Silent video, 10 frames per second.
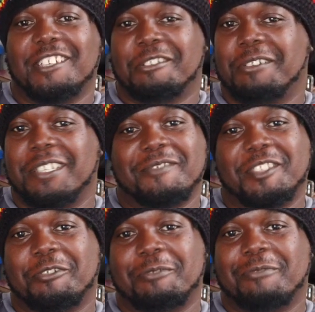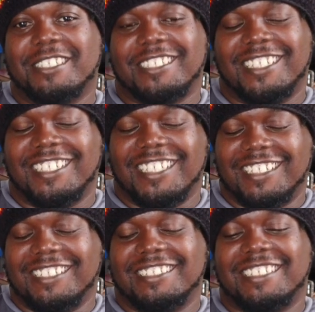even though it wasn't in
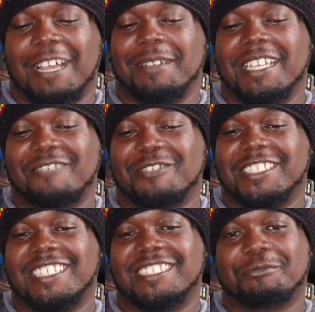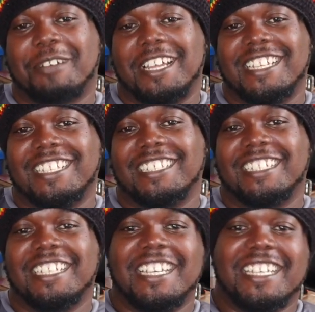English, I mean, it wasn't in Swahili.